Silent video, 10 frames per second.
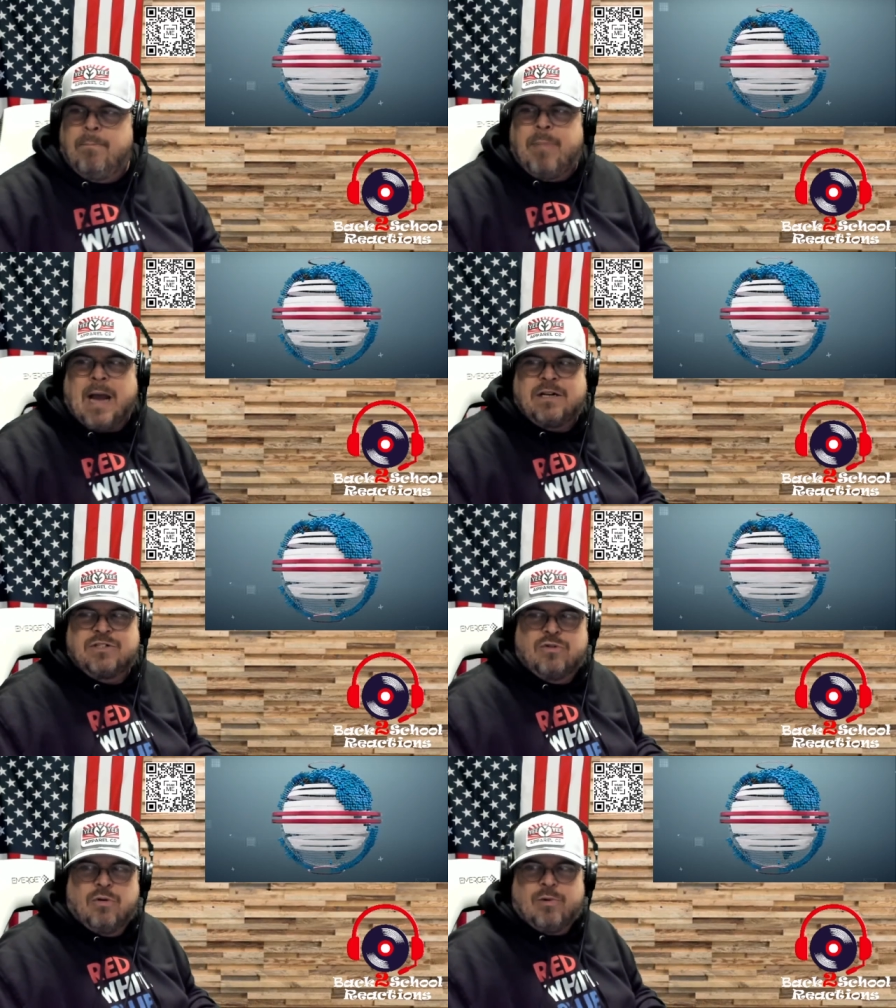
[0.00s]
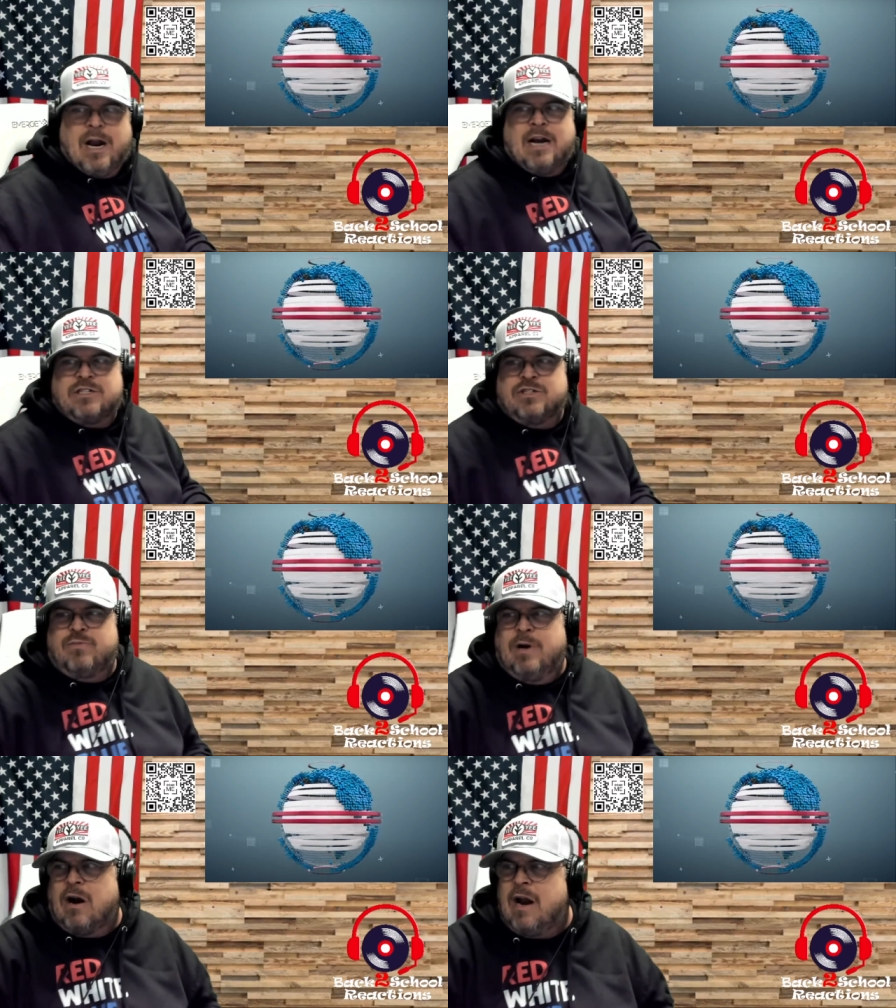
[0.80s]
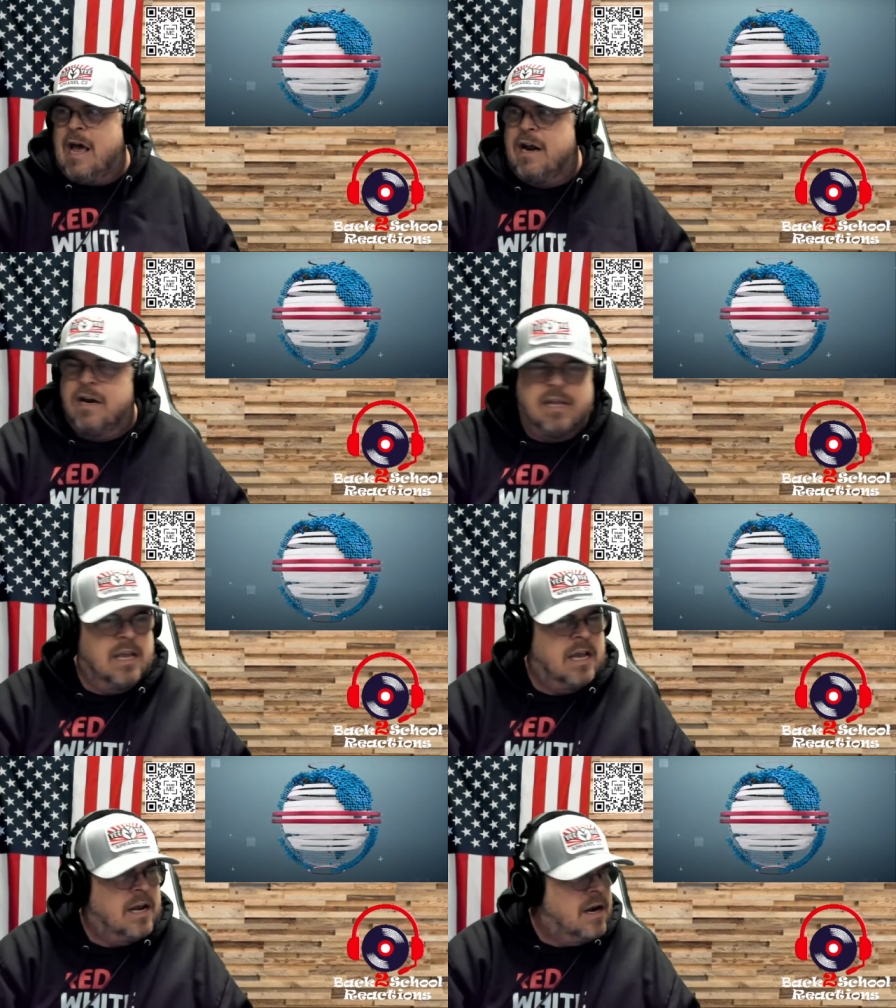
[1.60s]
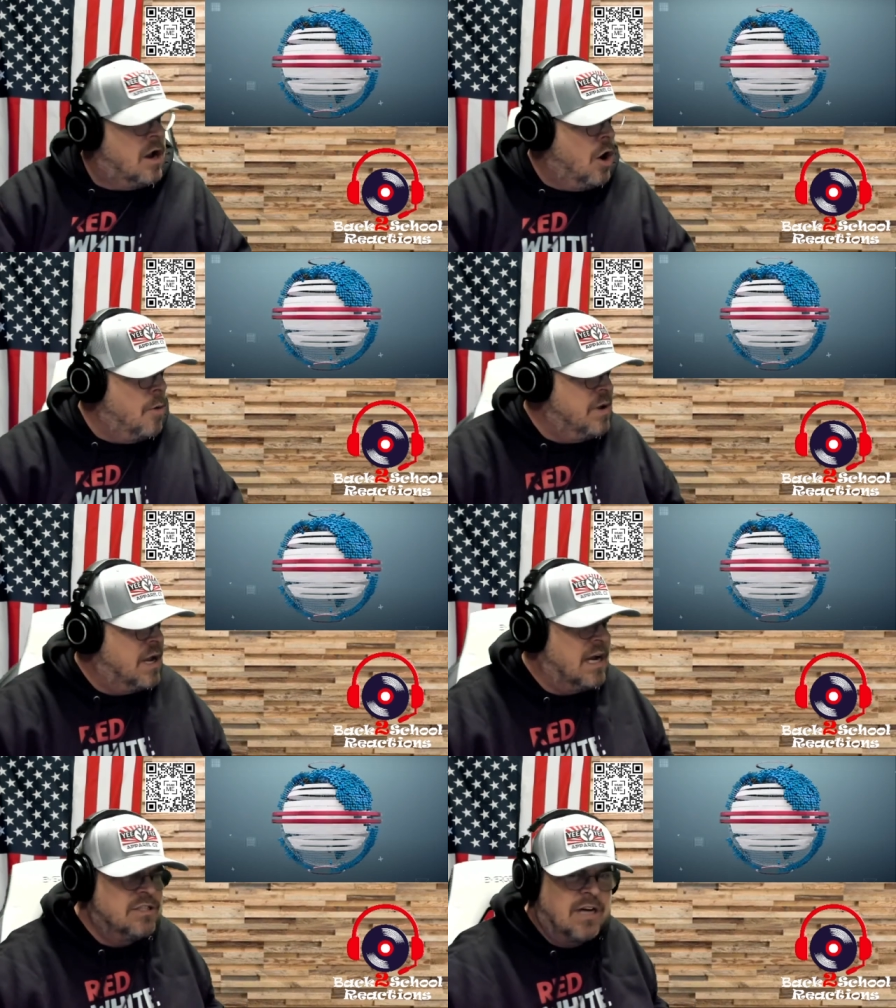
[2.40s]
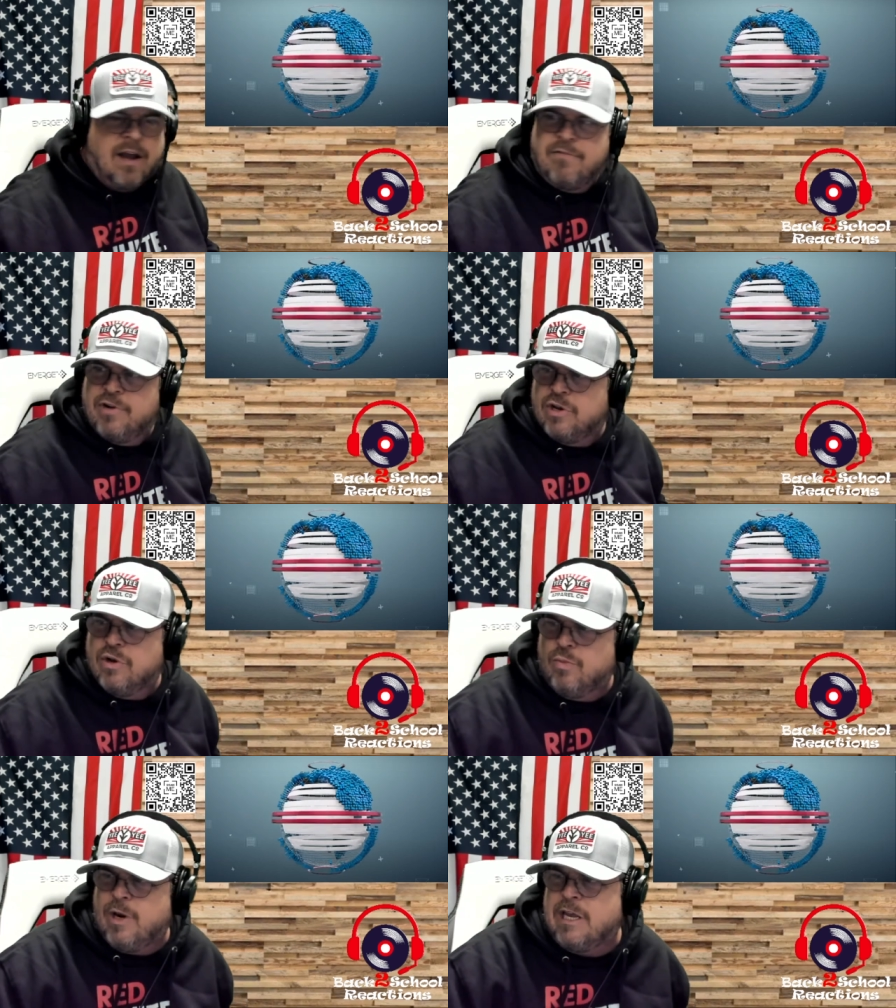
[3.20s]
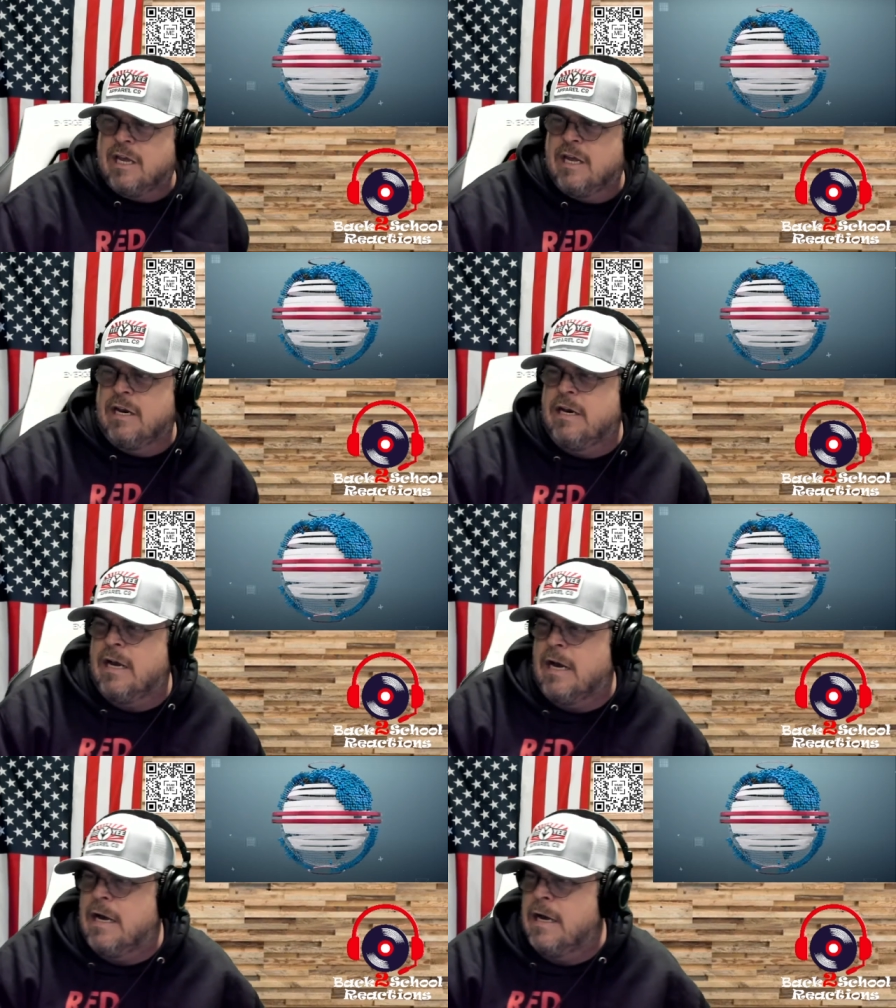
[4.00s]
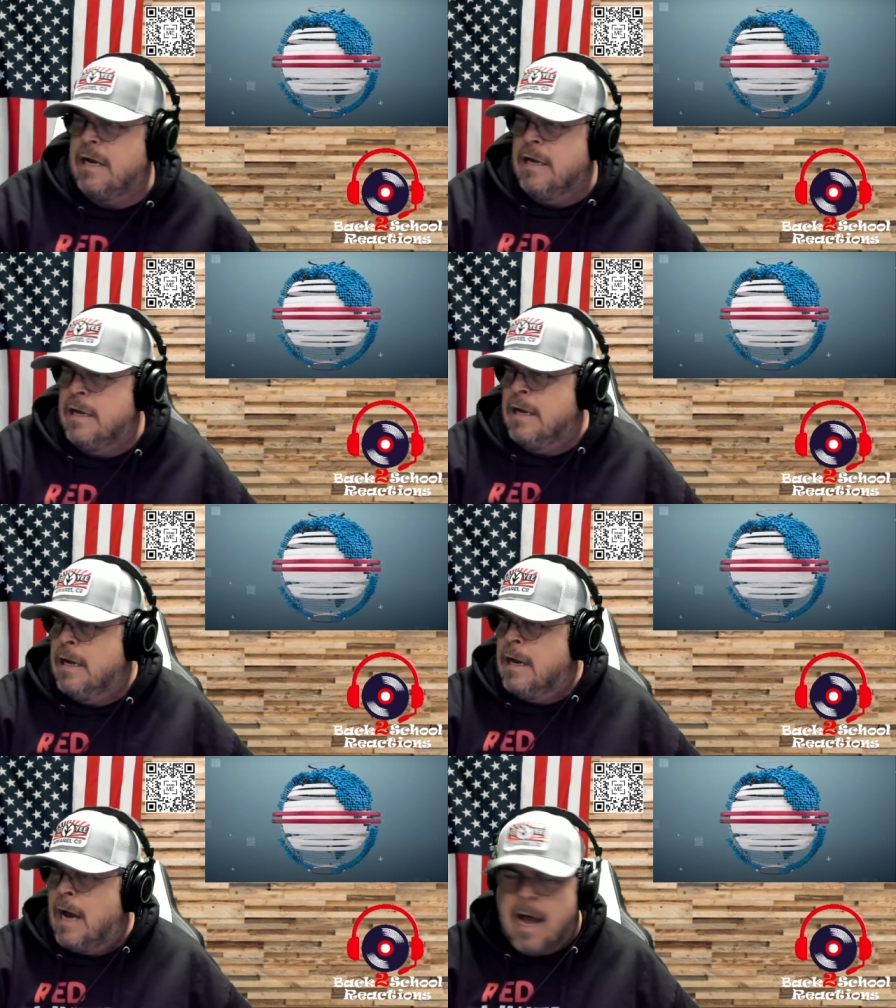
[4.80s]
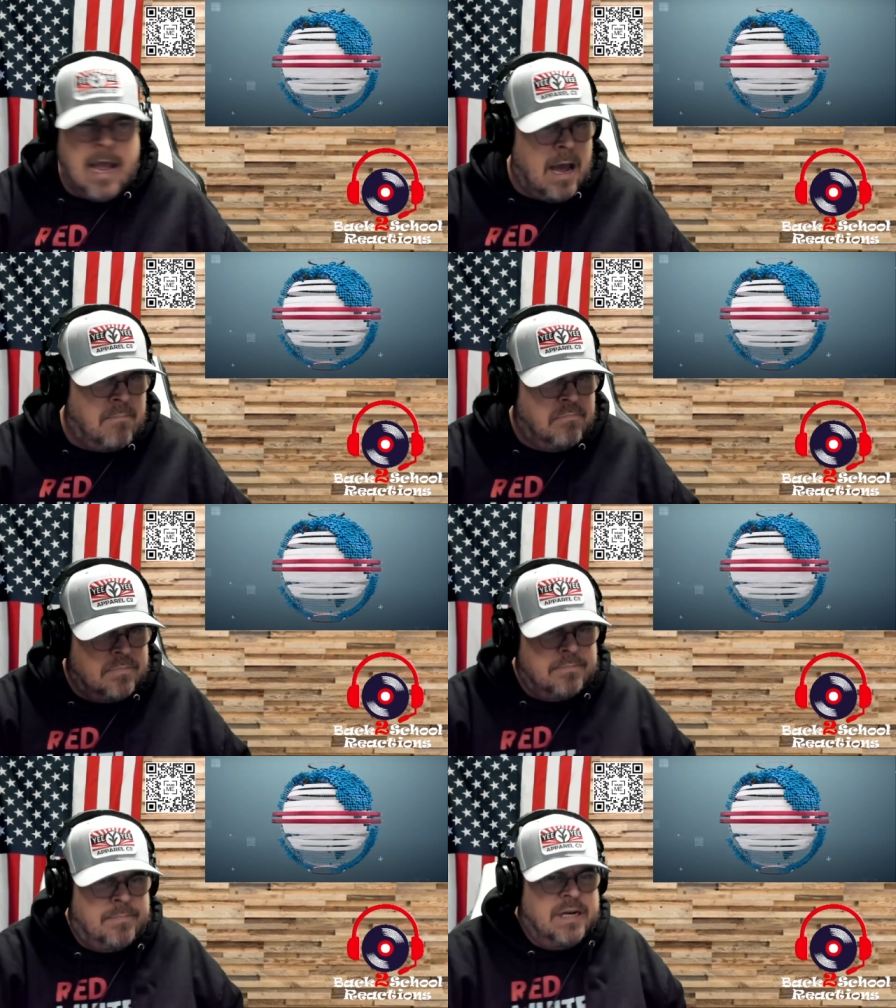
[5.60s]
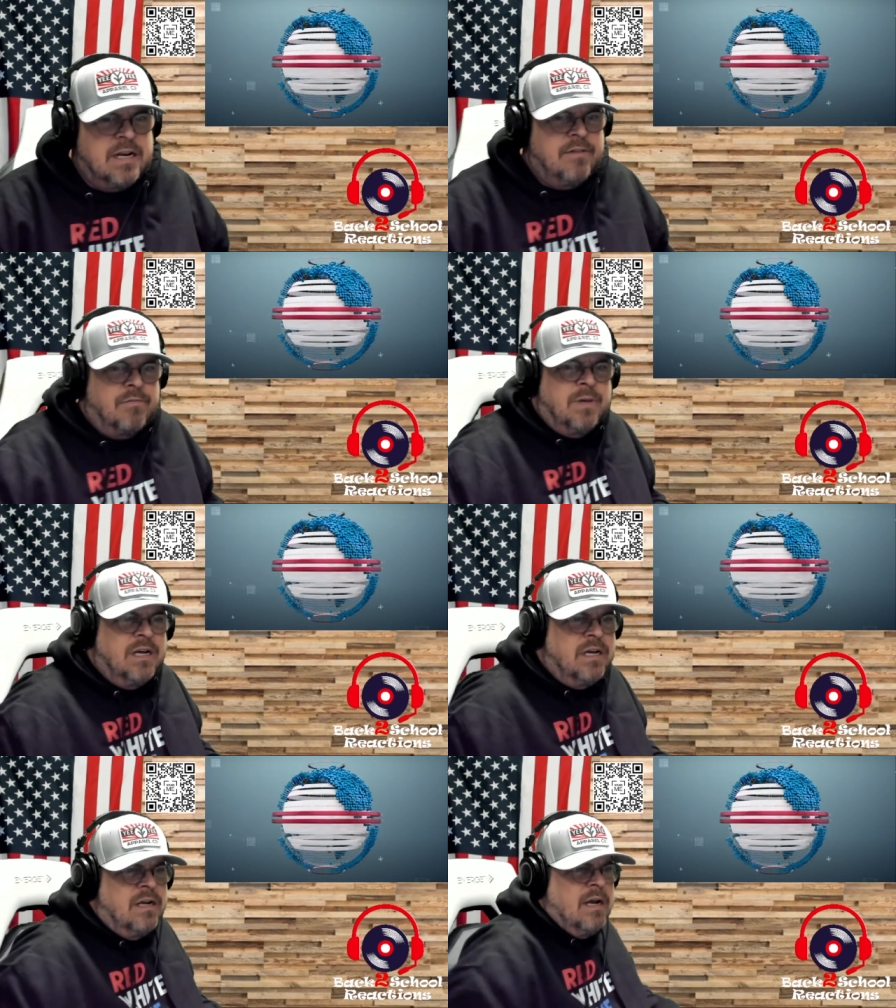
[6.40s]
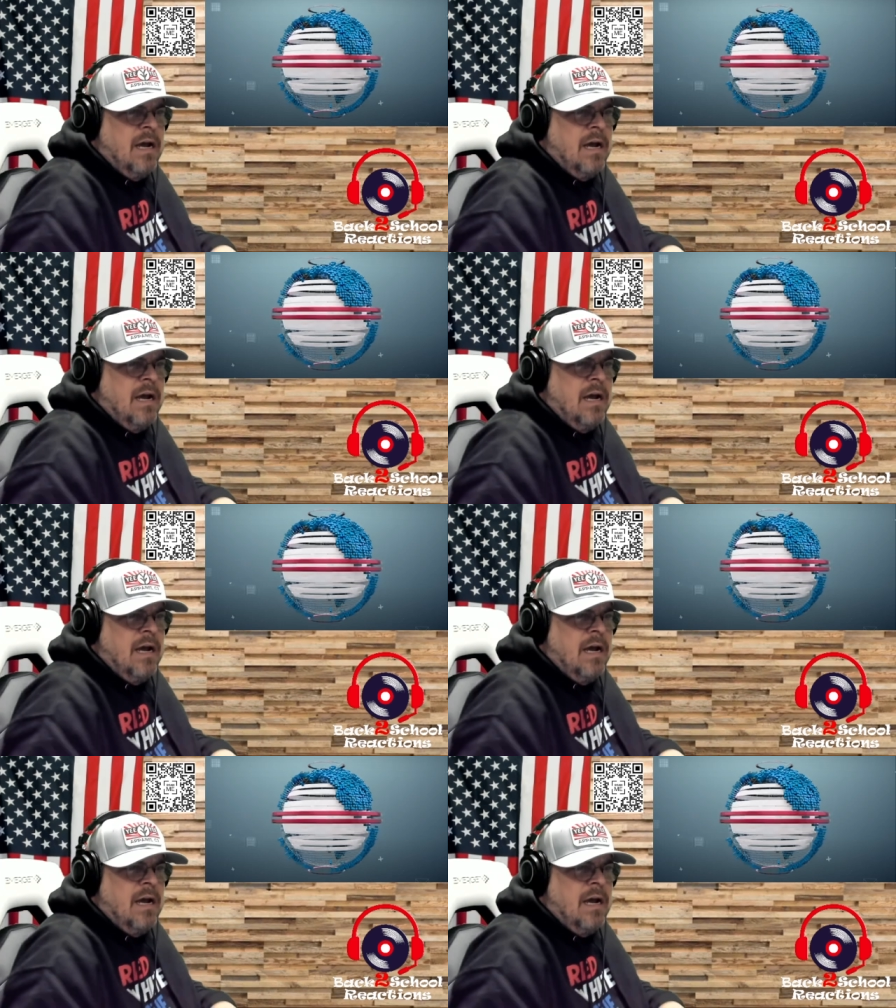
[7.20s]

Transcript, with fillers: Back to school reactions. We are at it again. Hope you guys are having a good weekend. Uh, I am. Big day for me.